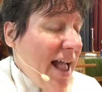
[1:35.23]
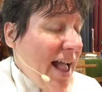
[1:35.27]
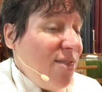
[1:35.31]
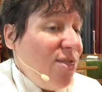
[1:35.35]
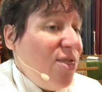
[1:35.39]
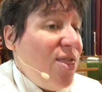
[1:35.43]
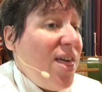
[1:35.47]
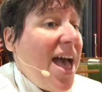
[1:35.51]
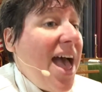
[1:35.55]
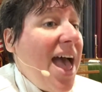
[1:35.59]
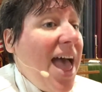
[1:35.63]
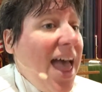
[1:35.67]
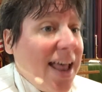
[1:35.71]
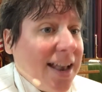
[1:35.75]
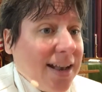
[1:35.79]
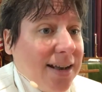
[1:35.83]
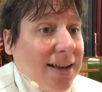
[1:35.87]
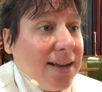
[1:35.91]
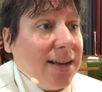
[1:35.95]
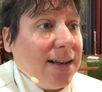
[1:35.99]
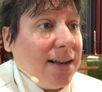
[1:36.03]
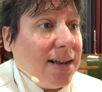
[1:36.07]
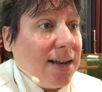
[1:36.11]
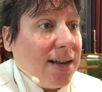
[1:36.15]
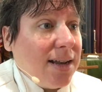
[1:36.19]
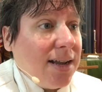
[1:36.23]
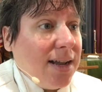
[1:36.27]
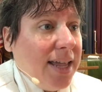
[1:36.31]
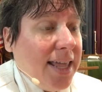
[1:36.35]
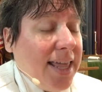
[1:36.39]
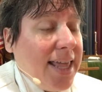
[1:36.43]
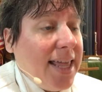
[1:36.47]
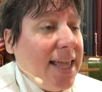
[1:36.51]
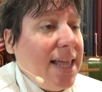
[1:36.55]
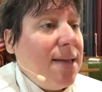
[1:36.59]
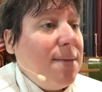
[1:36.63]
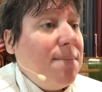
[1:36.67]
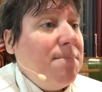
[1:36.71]
Then
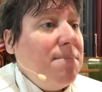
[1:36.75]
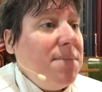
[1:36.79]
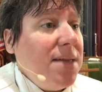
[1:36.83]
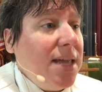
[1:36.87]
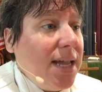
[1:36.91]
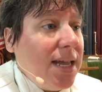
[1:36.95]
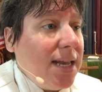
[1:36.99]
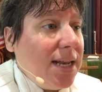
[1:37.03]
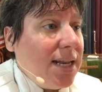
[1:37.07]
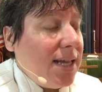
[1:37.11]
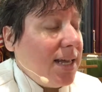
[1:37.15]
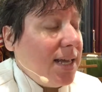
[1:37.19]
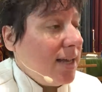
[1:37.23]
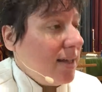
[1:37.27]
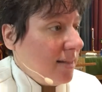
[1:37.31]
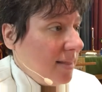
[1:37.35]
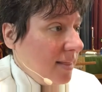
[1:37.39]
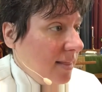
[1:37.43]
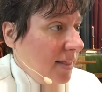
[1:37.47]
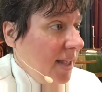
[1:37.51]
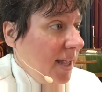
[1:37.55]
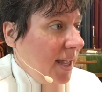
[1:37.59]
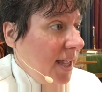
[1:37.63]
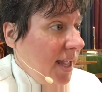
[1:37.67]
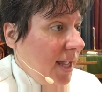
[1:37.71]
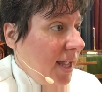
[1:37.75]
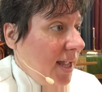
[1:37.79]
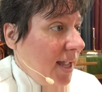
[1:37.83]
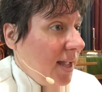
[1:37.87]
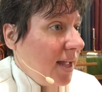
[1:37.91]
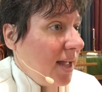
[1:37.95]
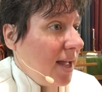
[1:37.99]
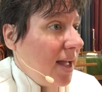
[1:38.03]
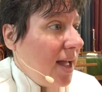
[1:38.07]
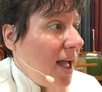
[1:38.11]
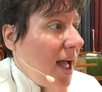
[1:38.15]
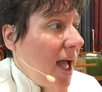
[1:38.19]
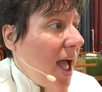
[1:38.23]
he immediately
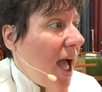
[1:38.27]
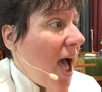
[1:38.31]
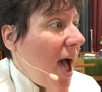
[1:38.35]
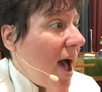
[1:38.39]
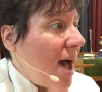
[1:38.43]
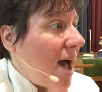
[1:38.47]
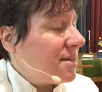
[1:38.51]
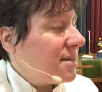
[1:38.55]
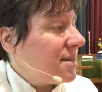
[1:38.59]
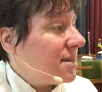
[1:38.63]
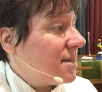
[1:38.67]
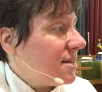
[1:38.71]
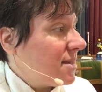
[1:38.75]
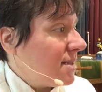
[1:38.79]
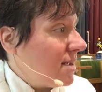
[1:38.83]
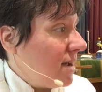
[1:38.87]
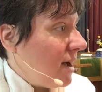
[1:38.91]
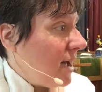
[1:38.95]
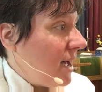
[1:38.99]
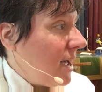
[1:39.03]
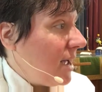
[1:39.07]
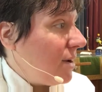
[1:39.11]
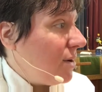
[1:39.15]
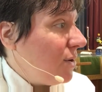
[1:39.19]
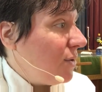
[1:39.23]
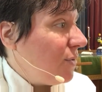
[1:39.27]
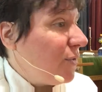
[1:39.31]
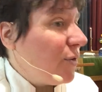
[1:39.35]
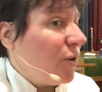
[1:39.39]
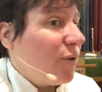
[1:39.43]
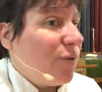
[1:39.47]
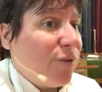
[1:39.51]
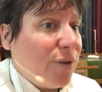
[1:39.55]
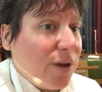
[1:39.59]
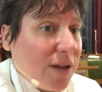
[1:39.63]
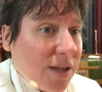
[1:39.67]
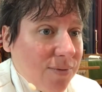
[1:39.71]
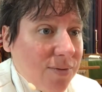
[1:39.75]
asks God for
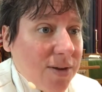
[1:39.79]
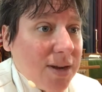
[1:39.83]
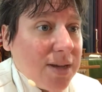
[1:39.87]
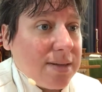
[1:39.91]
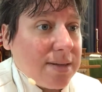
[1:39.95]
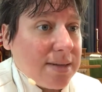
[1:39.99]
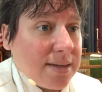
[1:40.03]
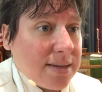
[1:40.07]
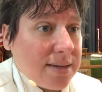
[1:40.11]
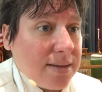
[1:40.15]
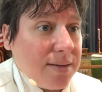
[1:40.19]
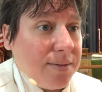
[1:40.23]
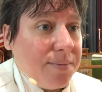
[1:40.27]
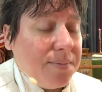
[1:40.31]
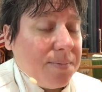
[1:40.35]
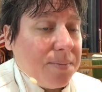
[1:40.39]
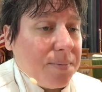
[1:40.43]
forgiveness.